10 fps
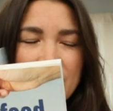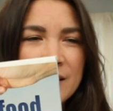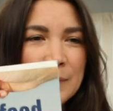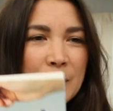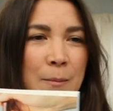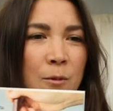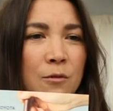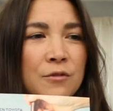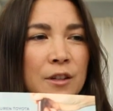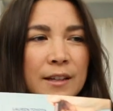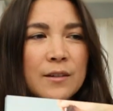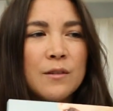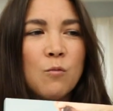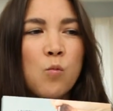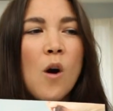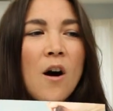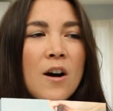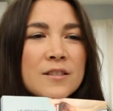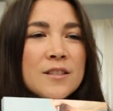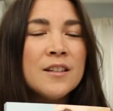I think people really
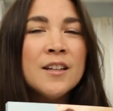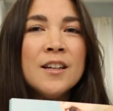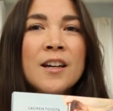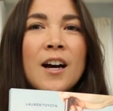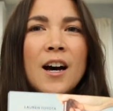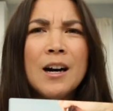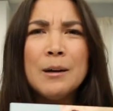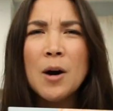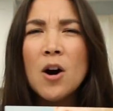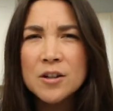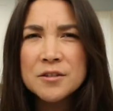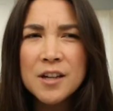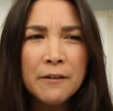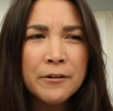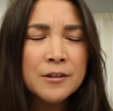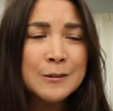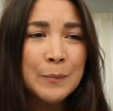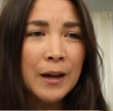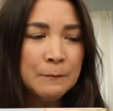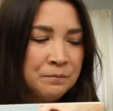want hardcovers,
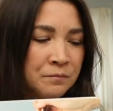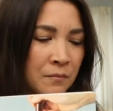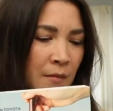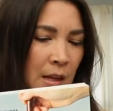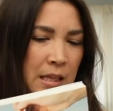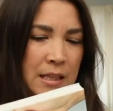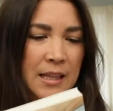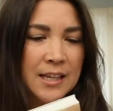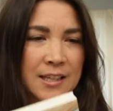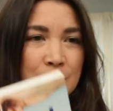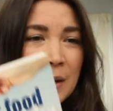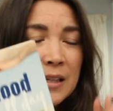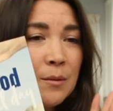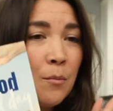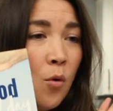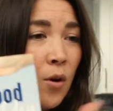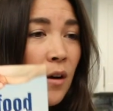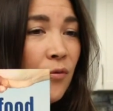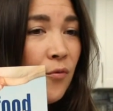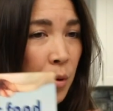but this makes a more
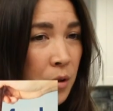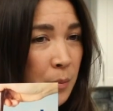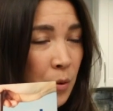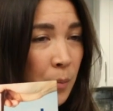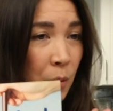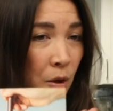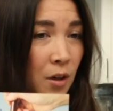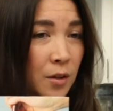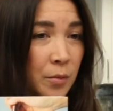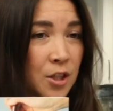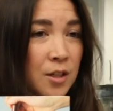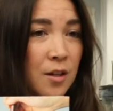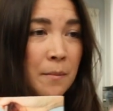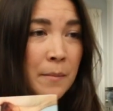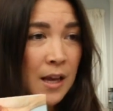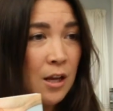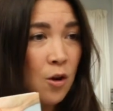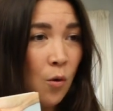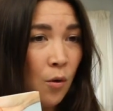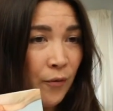affordable book, which is our
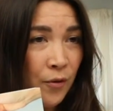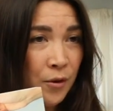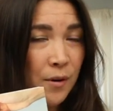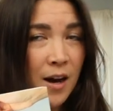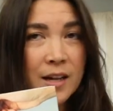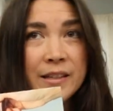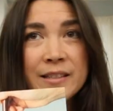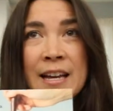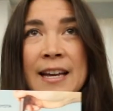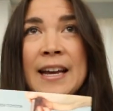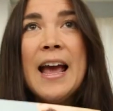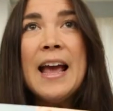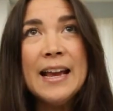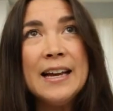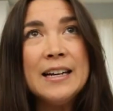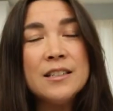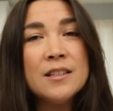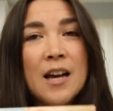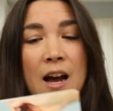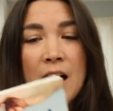main goal for you guys.
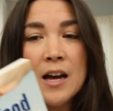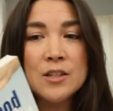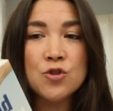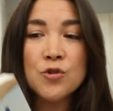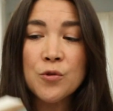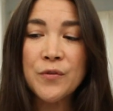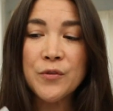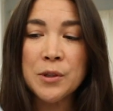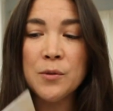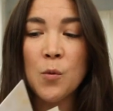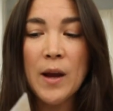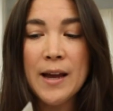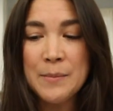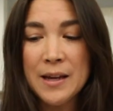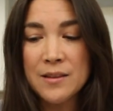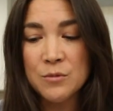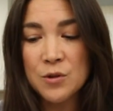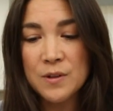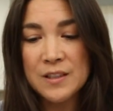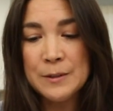And truthfully, the way I make them
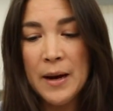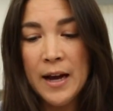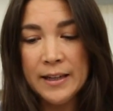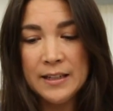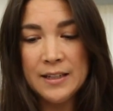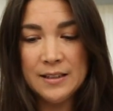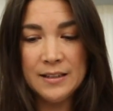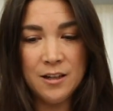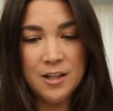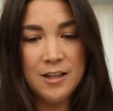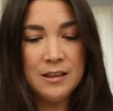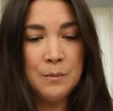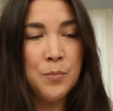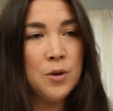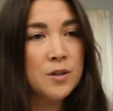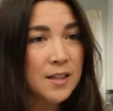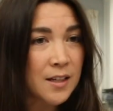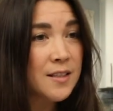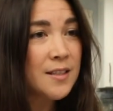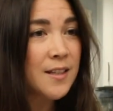do the spine is such that the book
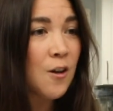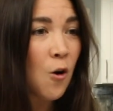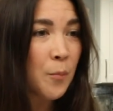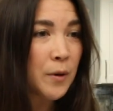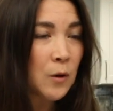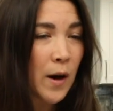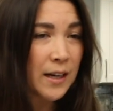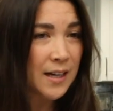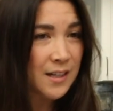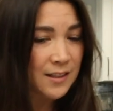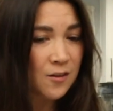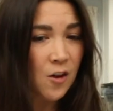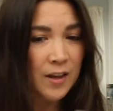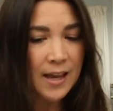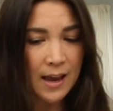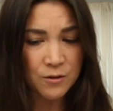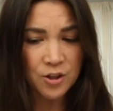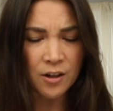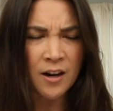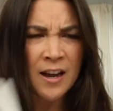does stay open quite nicely on the
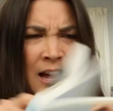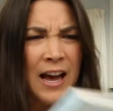counter.